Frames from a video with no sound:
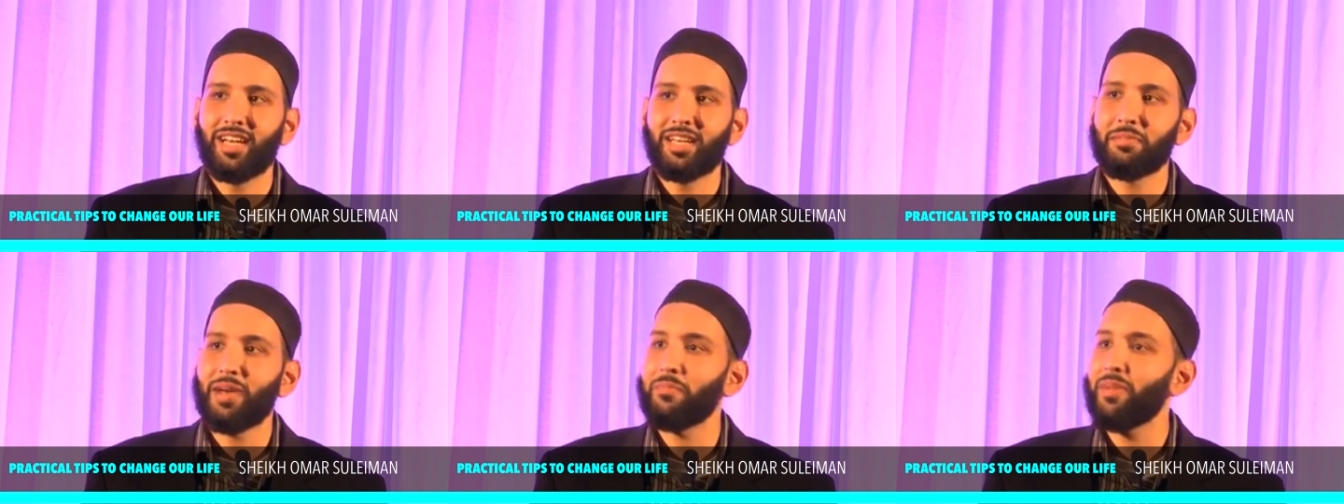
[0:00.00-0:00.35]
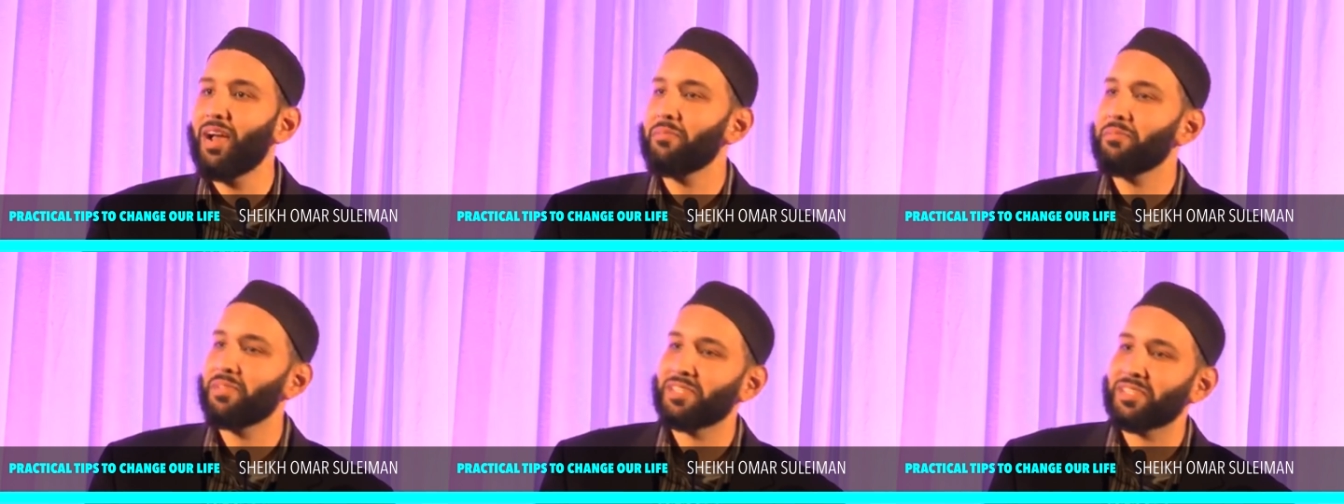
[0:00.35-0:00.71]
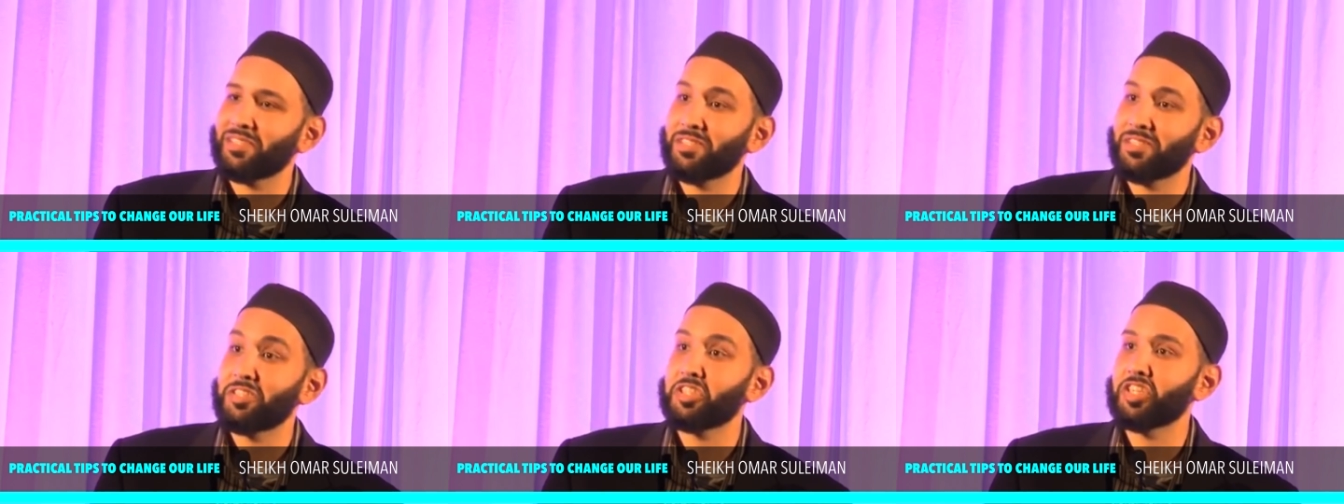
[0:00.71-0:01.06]
Imam
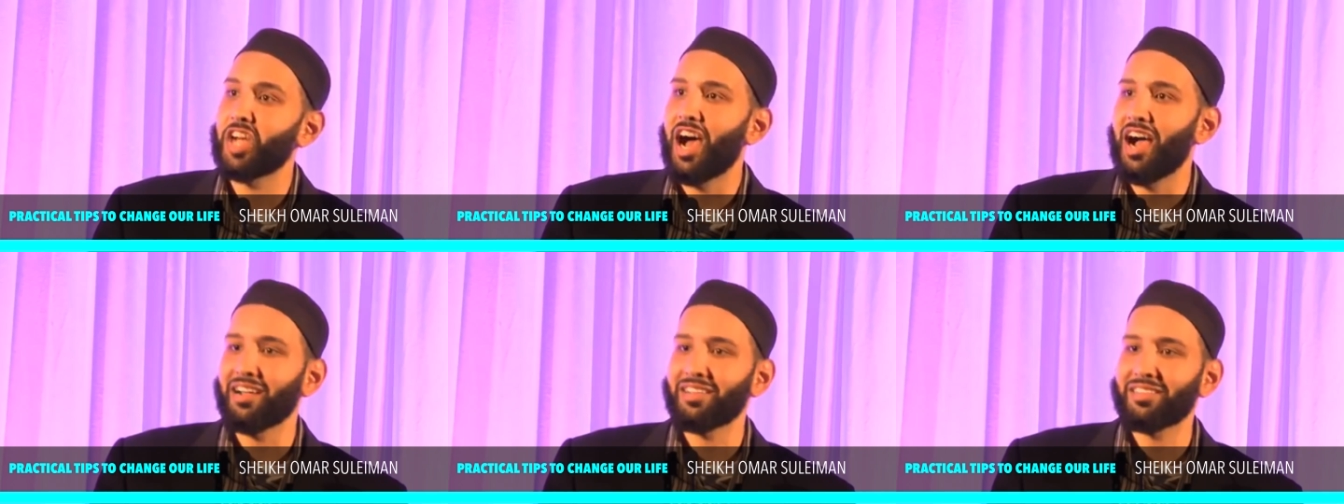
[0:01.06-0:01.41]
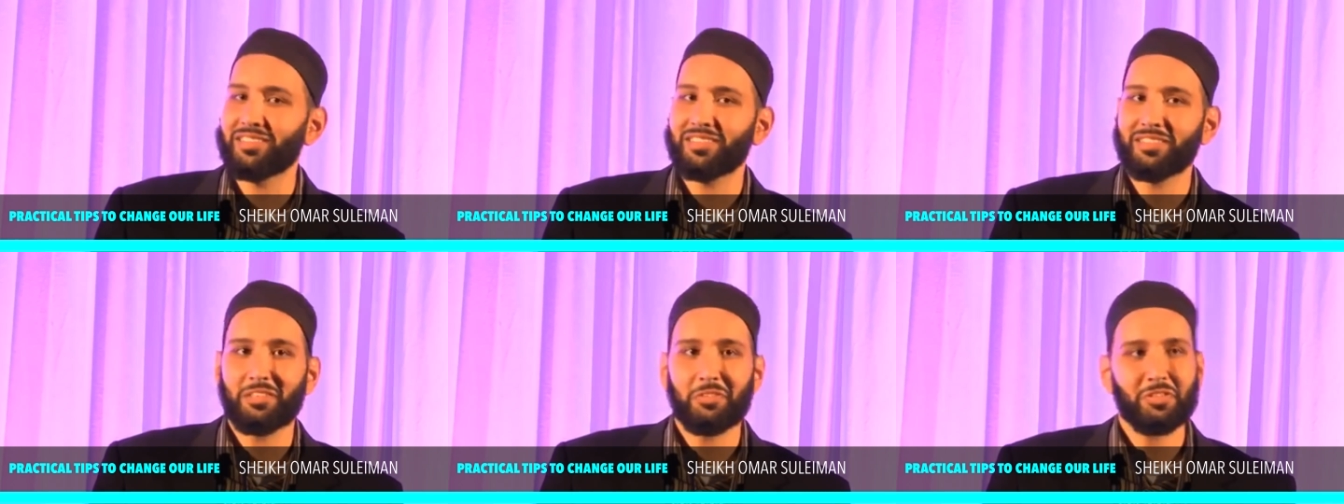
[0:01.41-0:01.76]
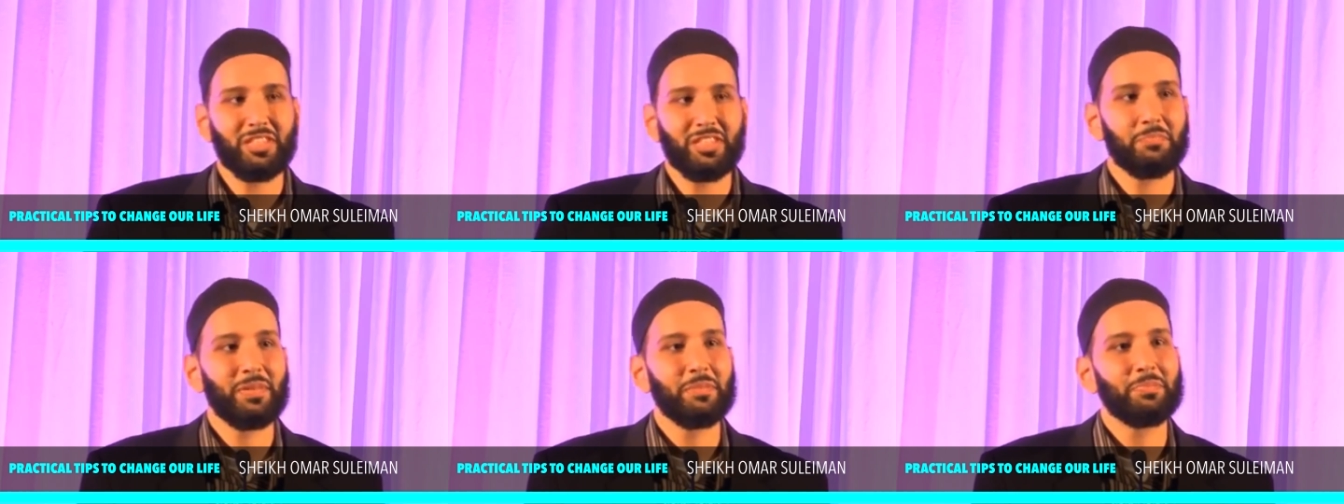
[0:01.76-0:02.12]
Ahmad's shocked.
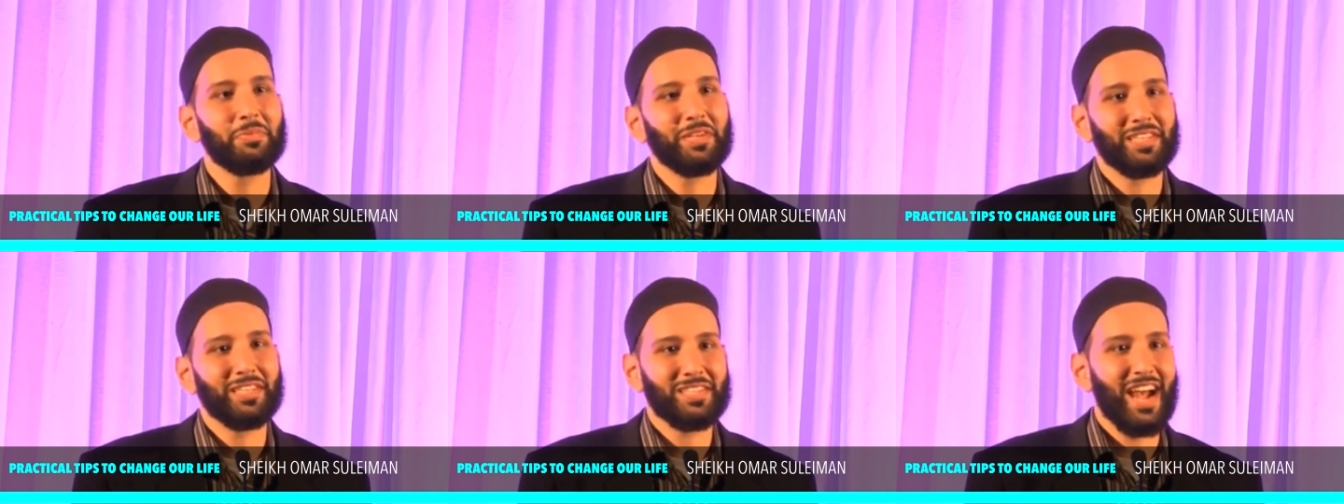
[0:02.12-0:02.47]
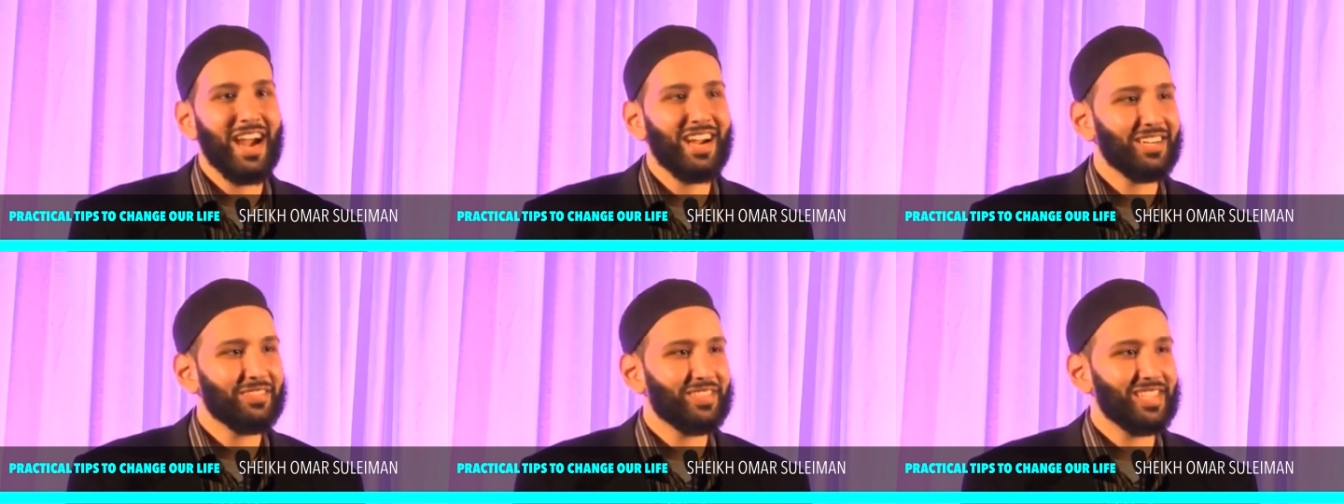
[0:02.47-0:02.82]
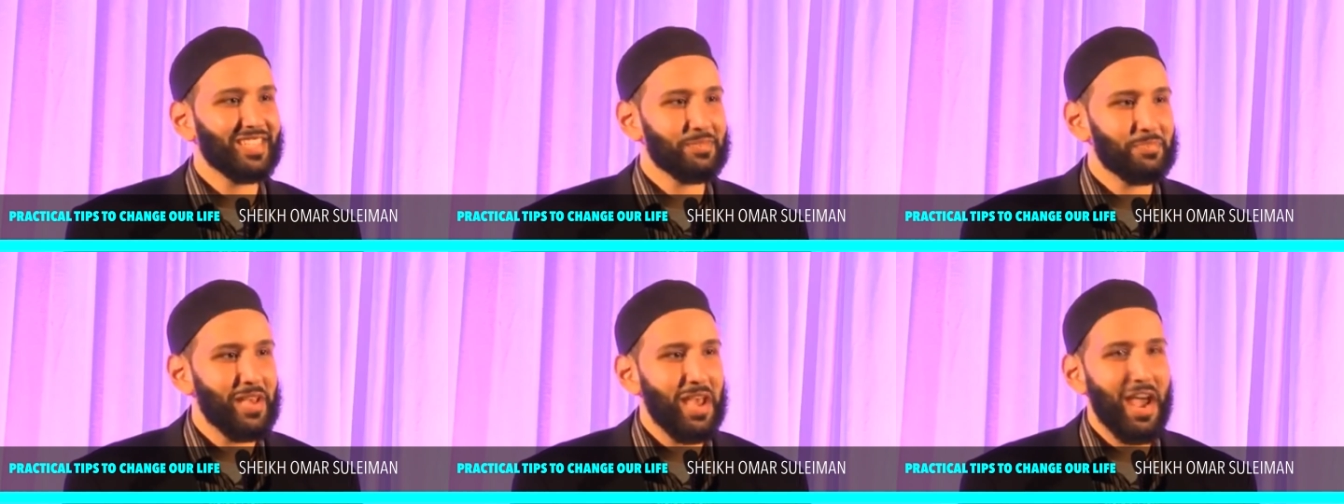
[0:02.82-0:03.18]
Usually people get tired of
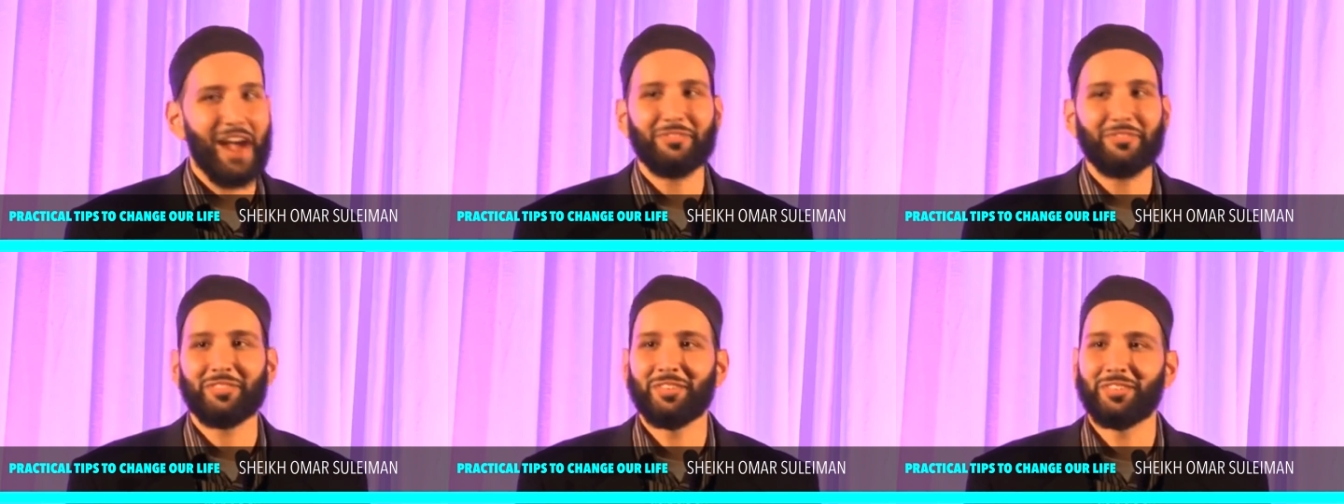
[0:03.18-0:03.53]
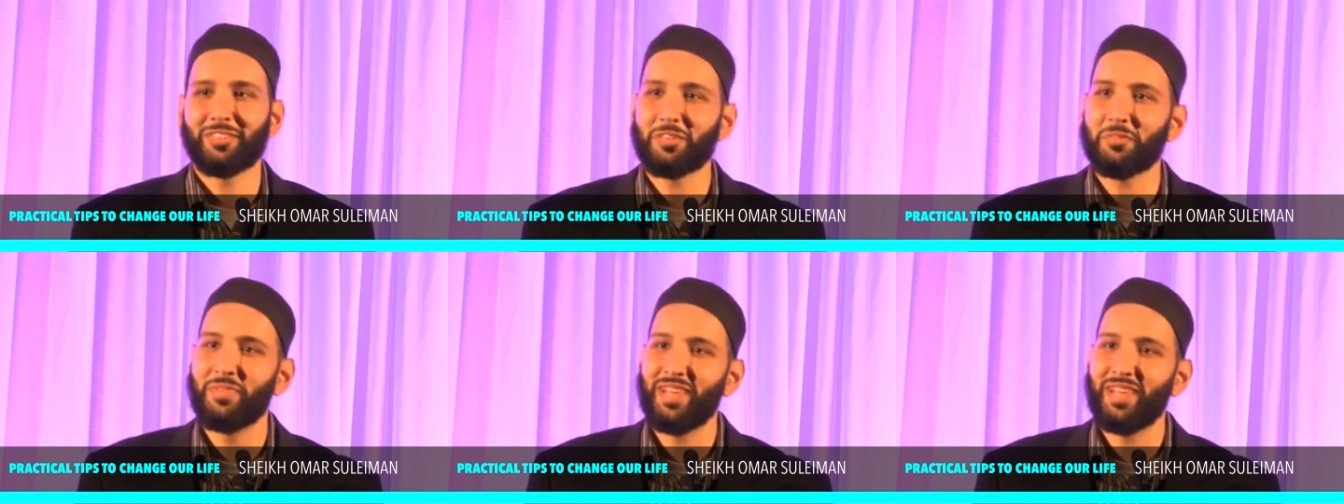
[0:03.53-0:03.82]
tasbih after two